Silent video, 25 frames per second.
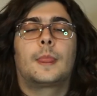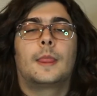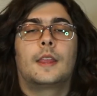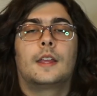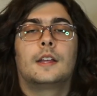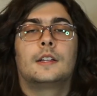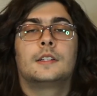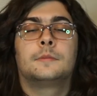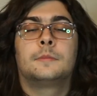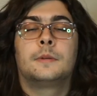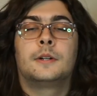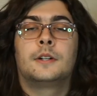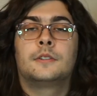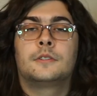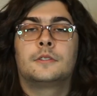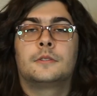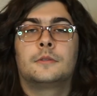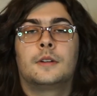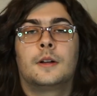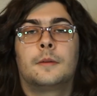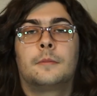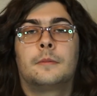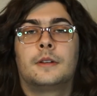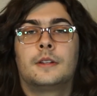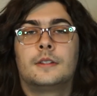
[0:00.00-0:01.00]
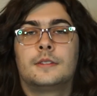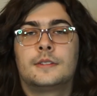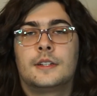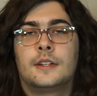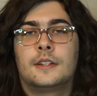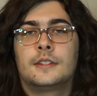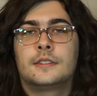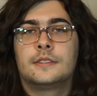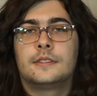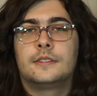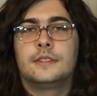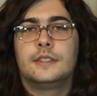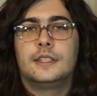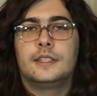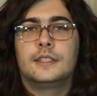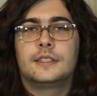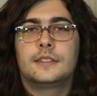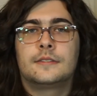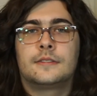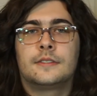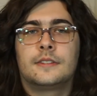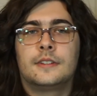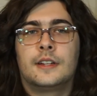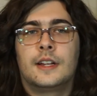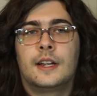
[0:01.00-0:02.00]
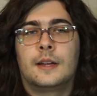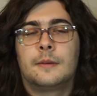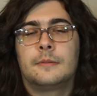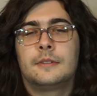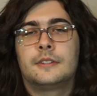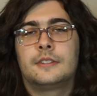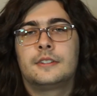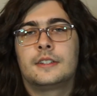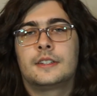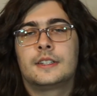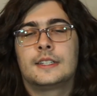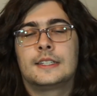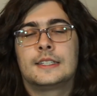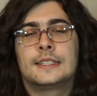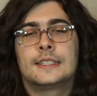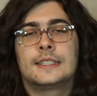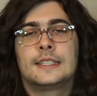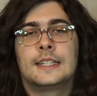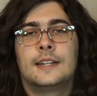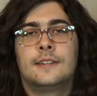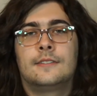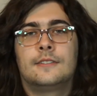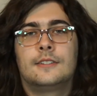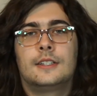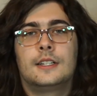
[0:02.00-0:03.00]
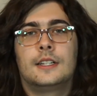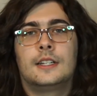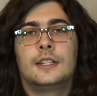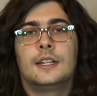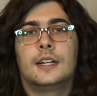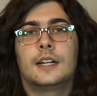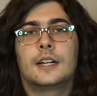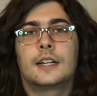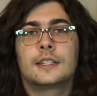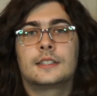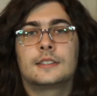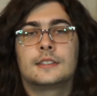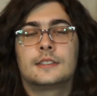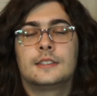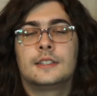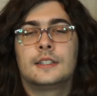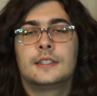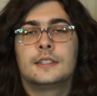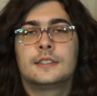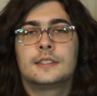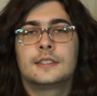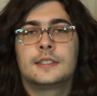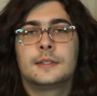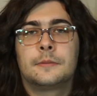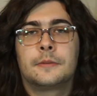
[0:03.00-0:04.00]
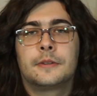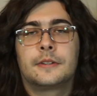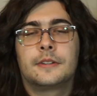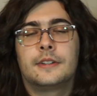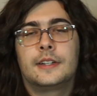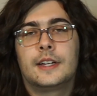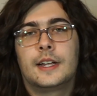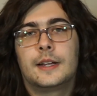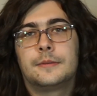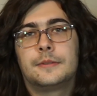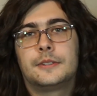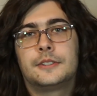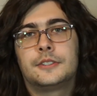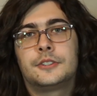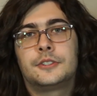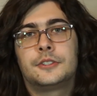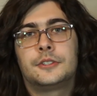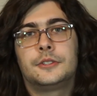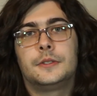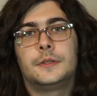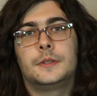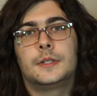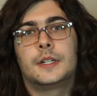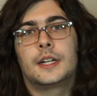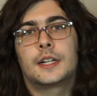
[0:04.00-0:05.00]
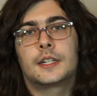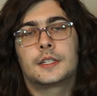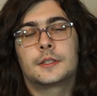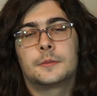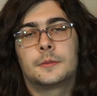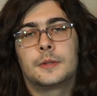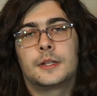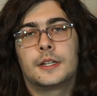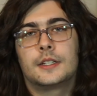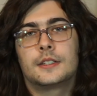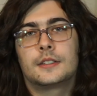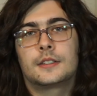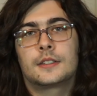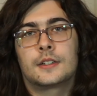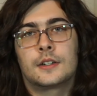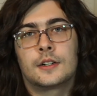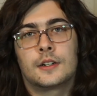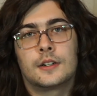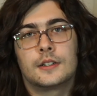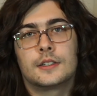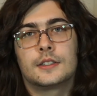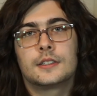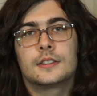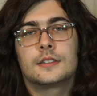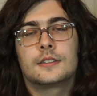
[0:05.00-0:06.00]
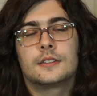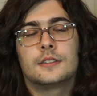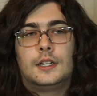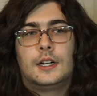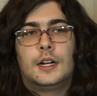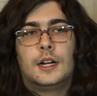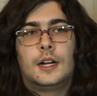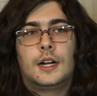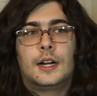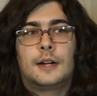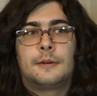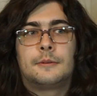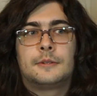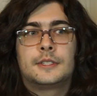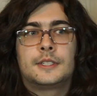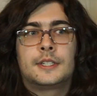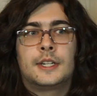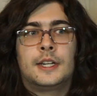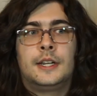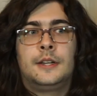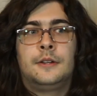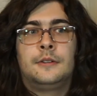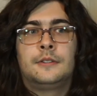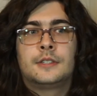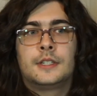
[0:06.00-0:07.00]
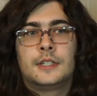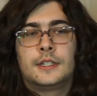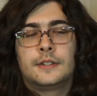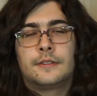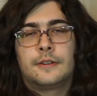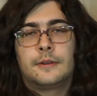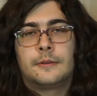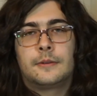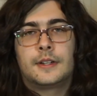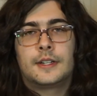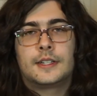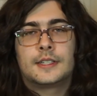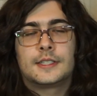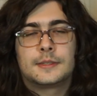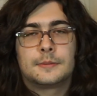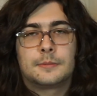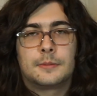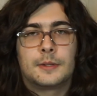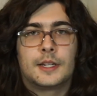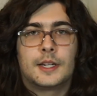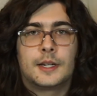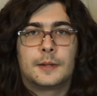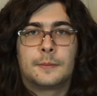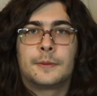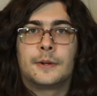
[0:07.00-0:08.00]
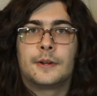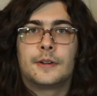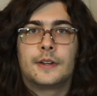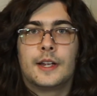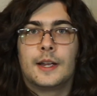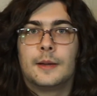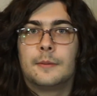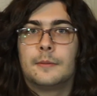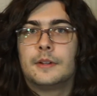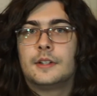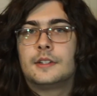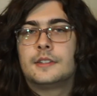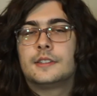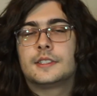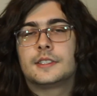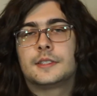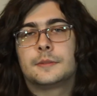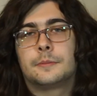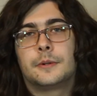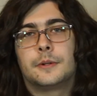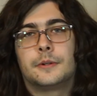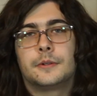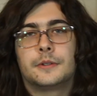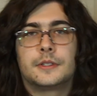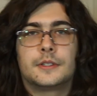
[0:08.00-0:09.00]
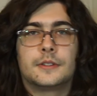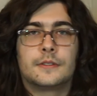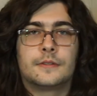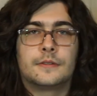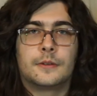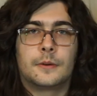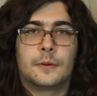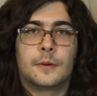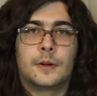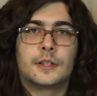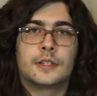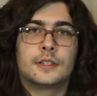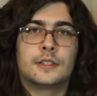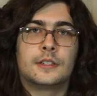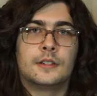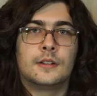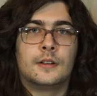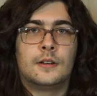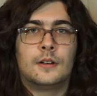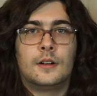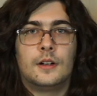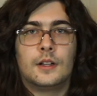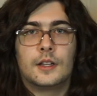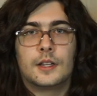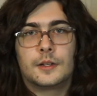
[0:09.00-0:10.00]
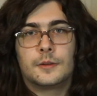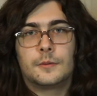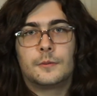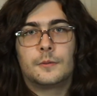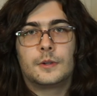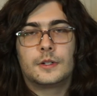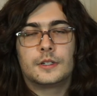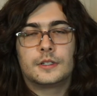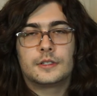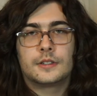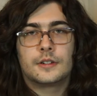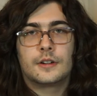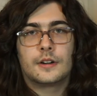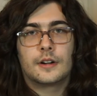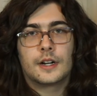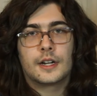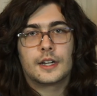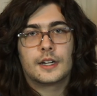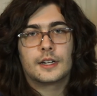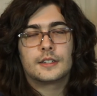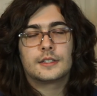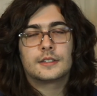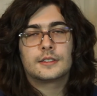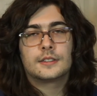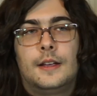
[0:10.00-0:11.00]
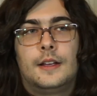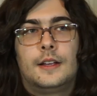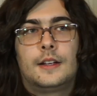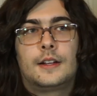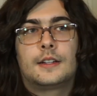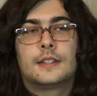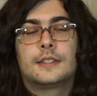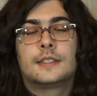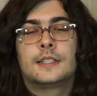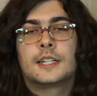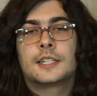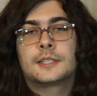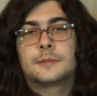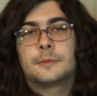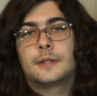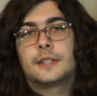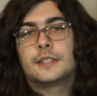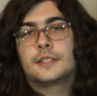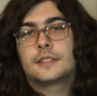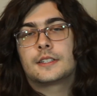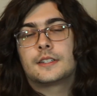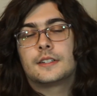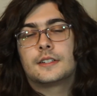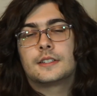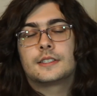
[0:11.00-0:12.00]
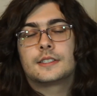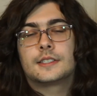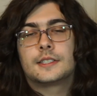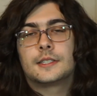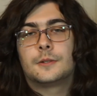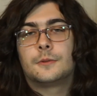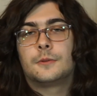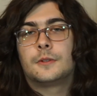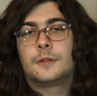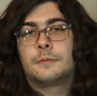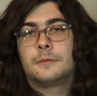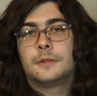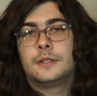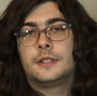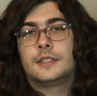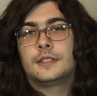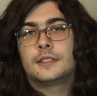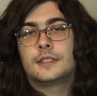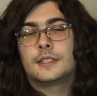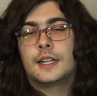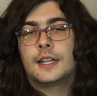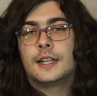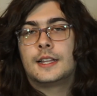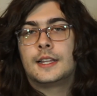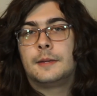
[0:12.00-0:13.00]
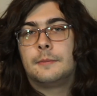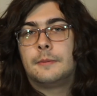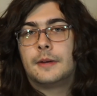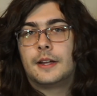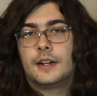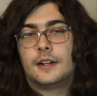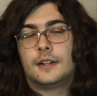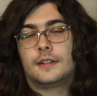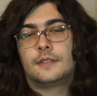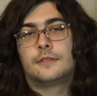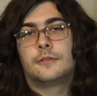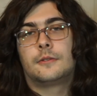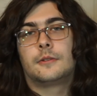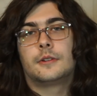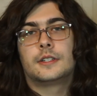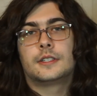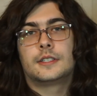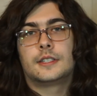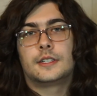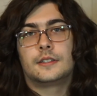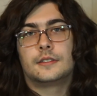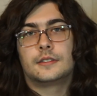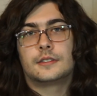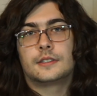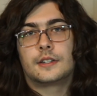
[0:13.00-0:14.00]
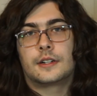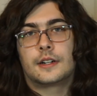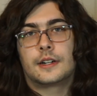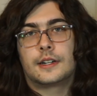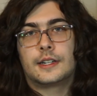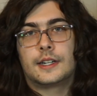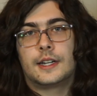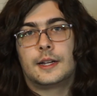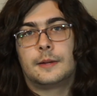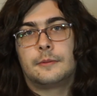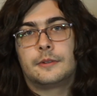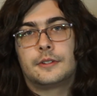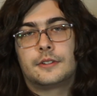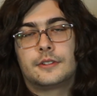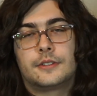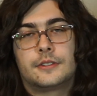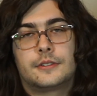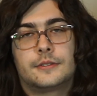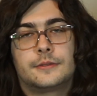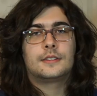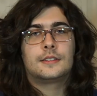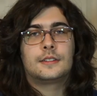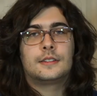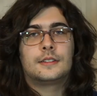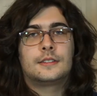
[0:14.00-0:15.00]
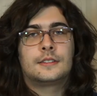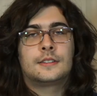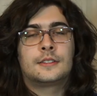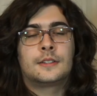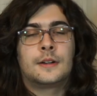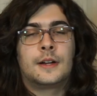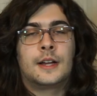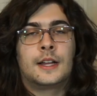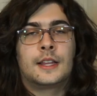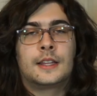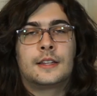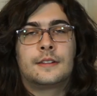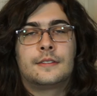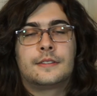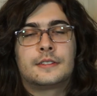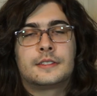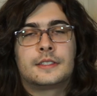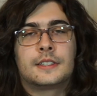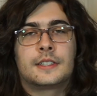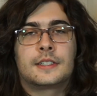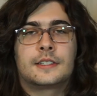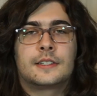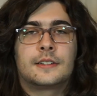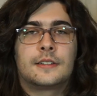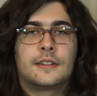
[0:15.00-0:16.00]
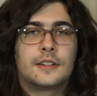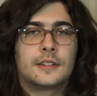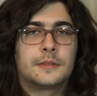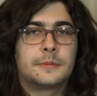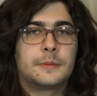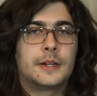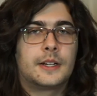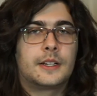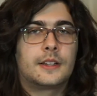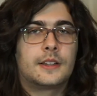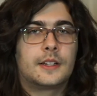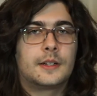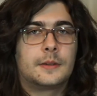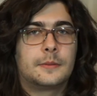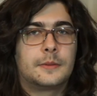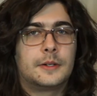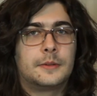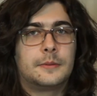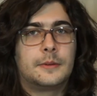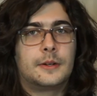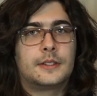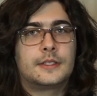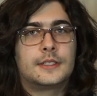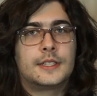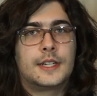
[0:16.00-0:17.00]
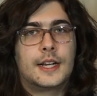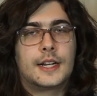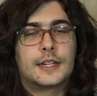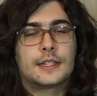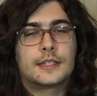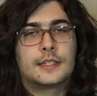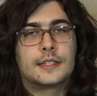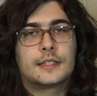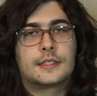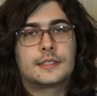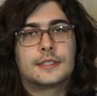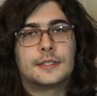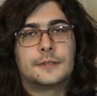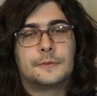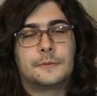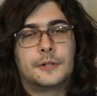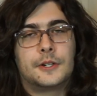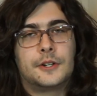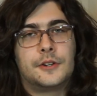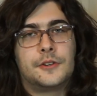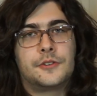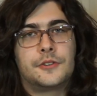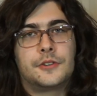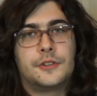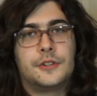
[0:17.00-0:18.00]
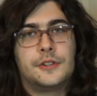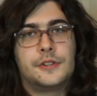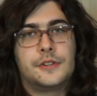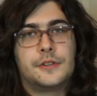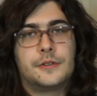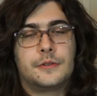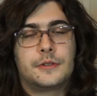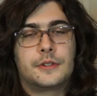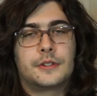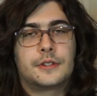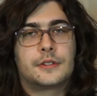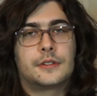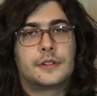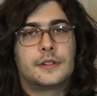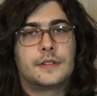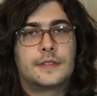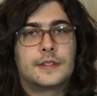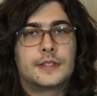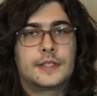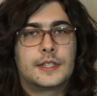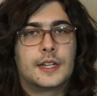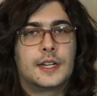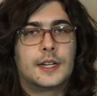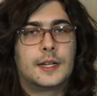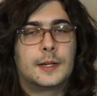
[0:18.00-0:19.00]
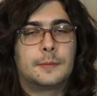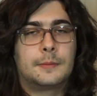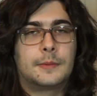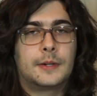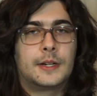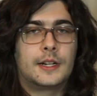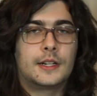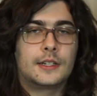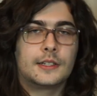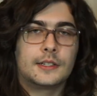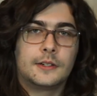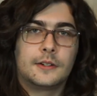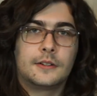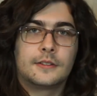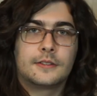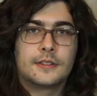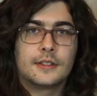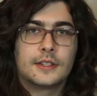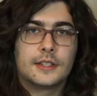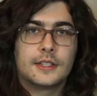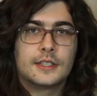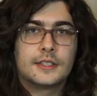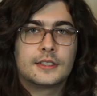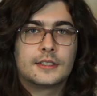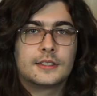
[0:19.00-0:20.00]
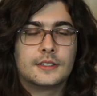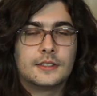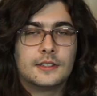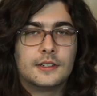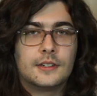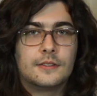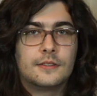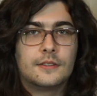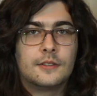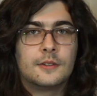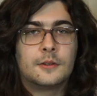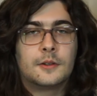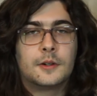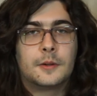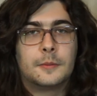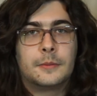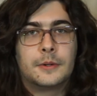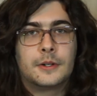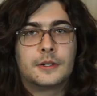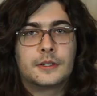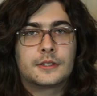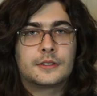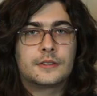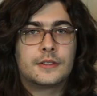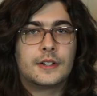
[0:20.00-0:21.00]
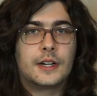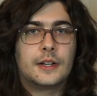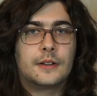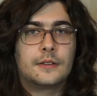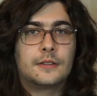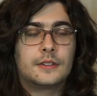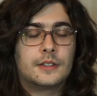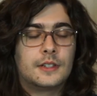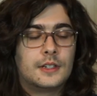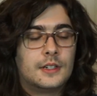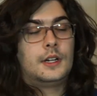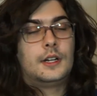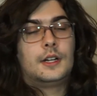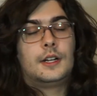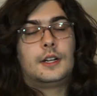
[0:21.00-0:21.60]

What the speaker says: Spiritual Weapon is also decent for damage at this level. It does similar damage to Hexblade's Curse. I would say use it if you want to split up your damage as opposed to focus it all on one target, because Hexblade's Curse still will be slightly better for single target damage. So at level 6 here, I'll speak a little bit about tactics and what you should do to sort of set up and go for this Nova or Burst round.